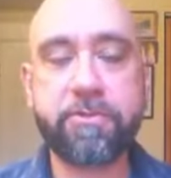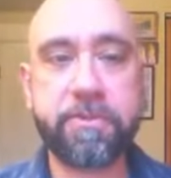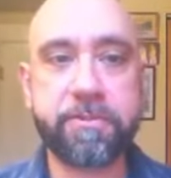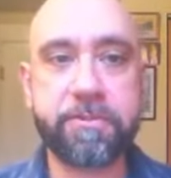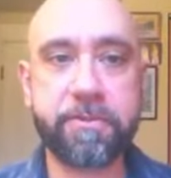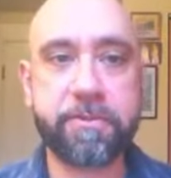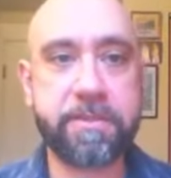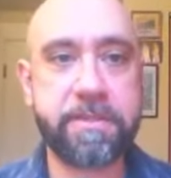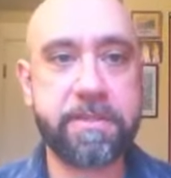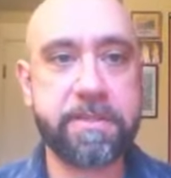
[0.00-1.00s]
the
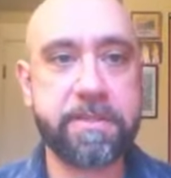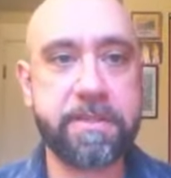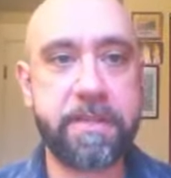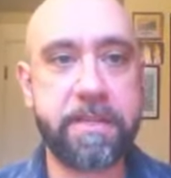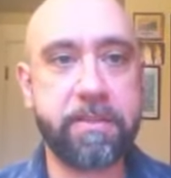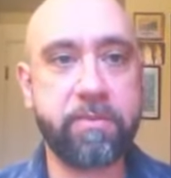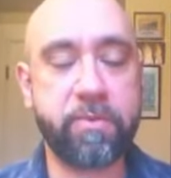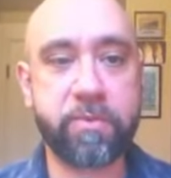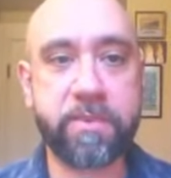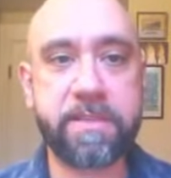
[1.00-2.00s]
first scene
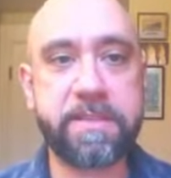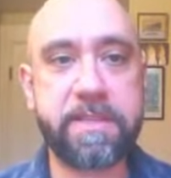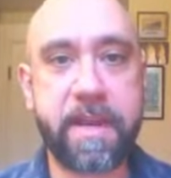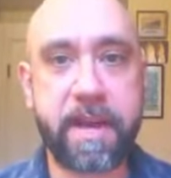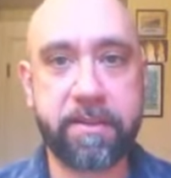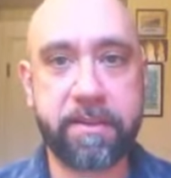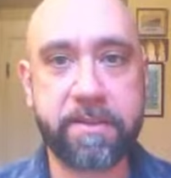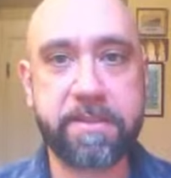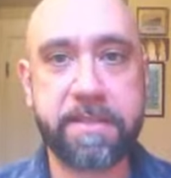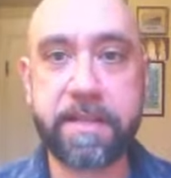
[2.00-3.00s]
where we see
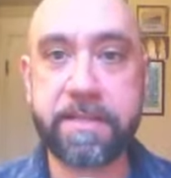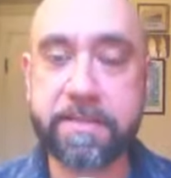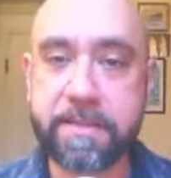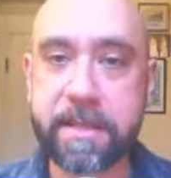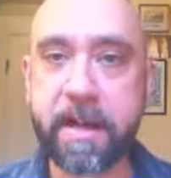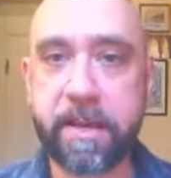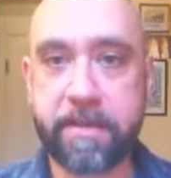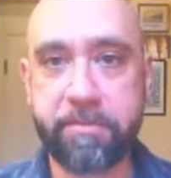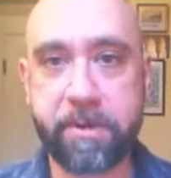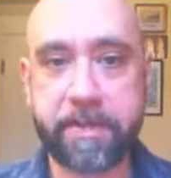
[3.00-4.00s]
Alex
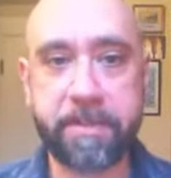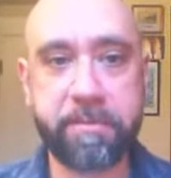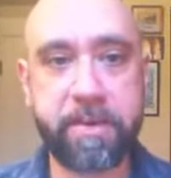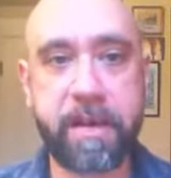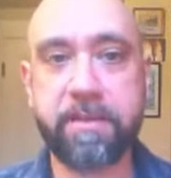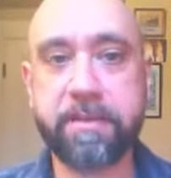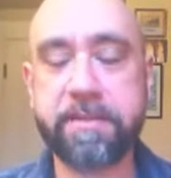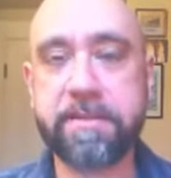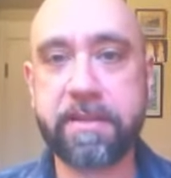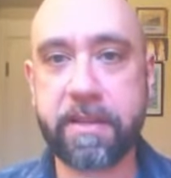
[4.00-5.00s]
inside Buckingham
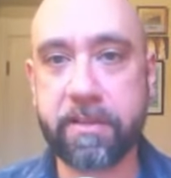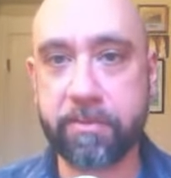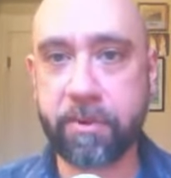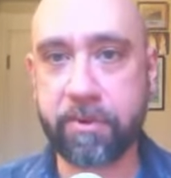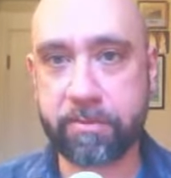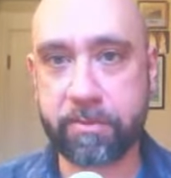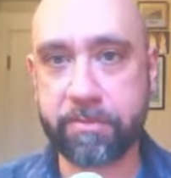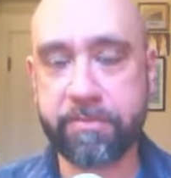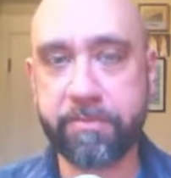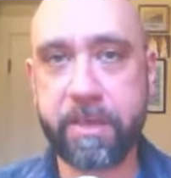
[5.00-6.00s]
Palace in the
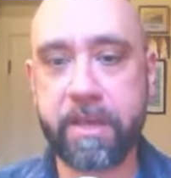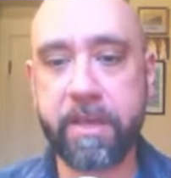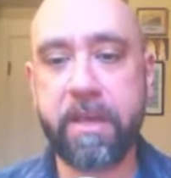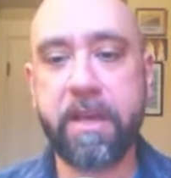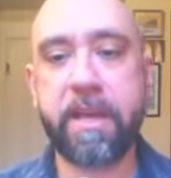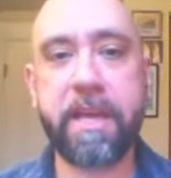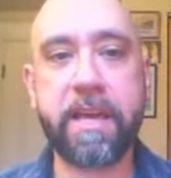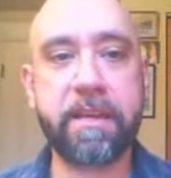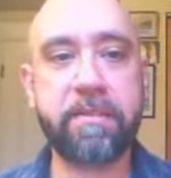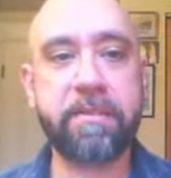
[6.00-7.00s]
ballroom
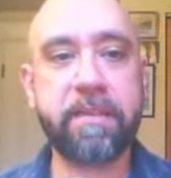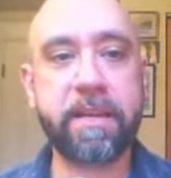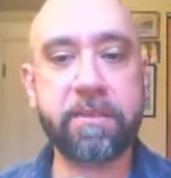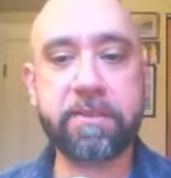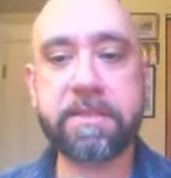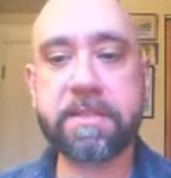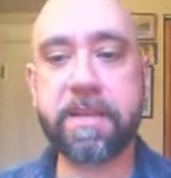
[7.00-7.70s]
and it looks like